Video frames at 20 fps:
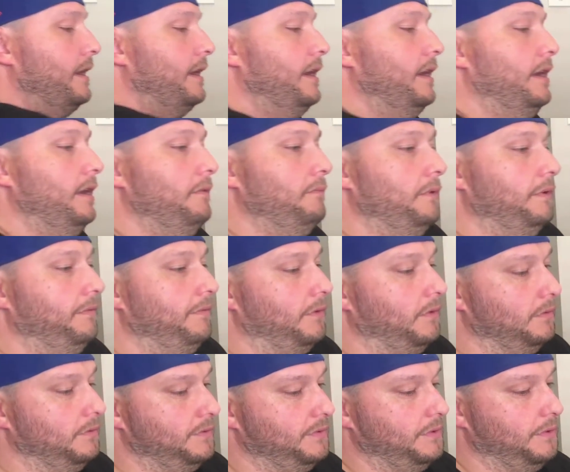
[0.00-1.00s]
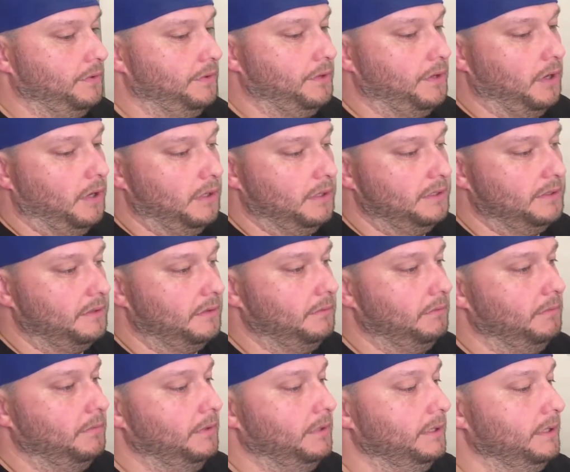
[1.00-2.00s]
And we've also got,
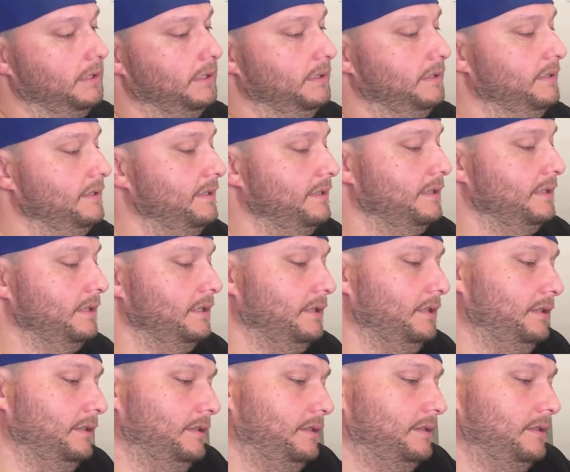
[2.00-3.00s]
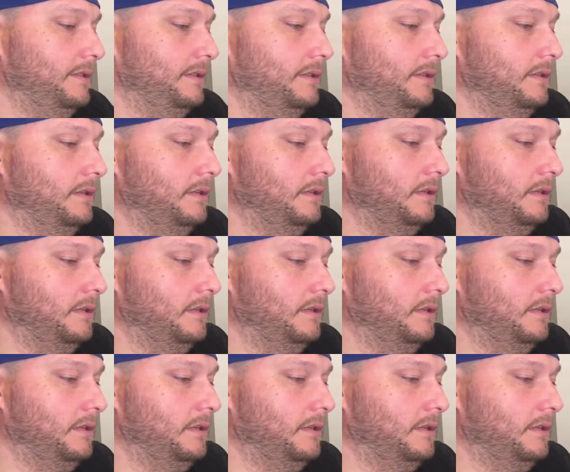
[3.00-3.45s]
what is this?